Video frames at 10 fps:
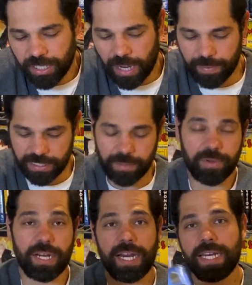Comics
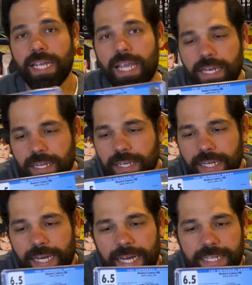number 98.
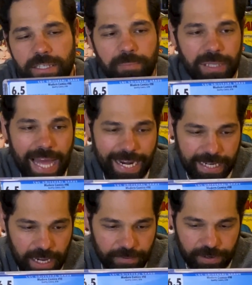It's a black
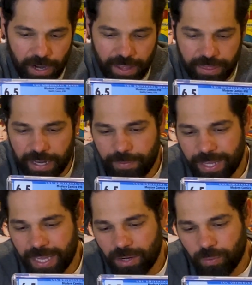cover. I thought I
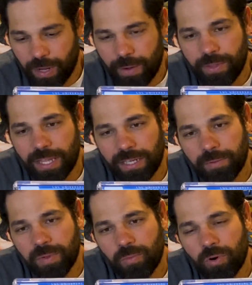would get away with a
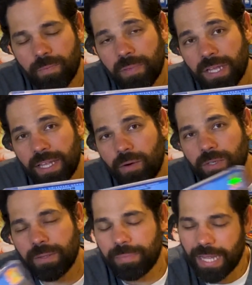little bit more, being that it
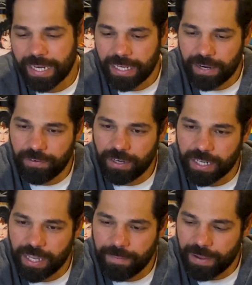was a black cover and
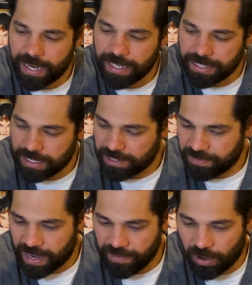it came back a
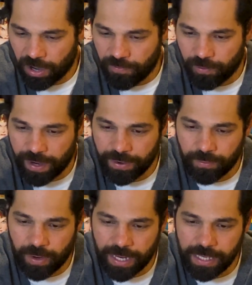6.5 off-white
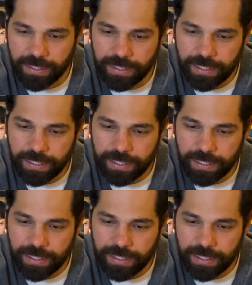white.